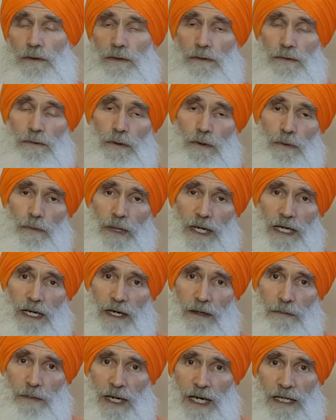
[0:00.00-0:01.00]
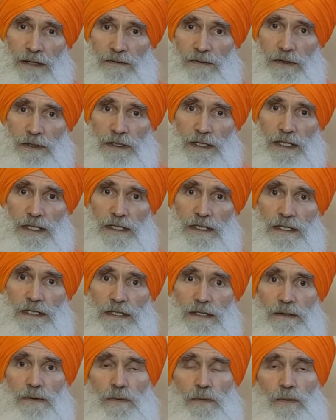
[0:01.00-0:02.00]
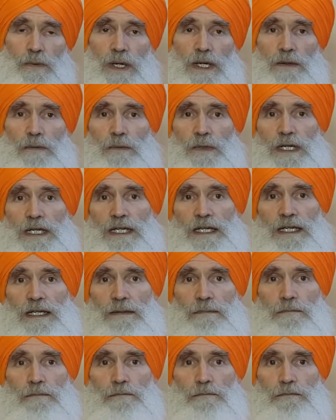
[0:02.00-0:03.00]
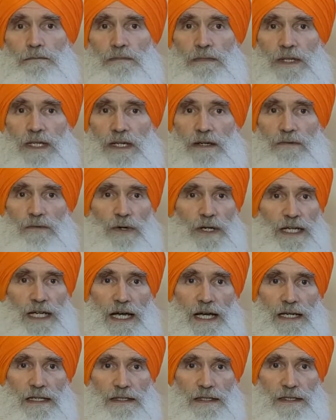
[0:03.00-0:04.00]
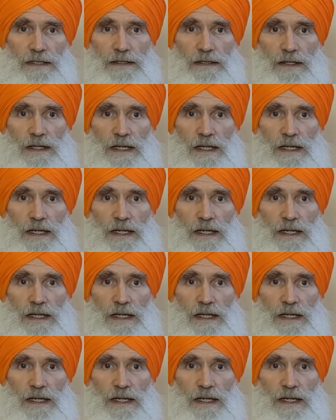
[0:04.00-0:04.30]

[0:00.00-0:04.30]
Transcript: throw away our mindfulness, when we forget,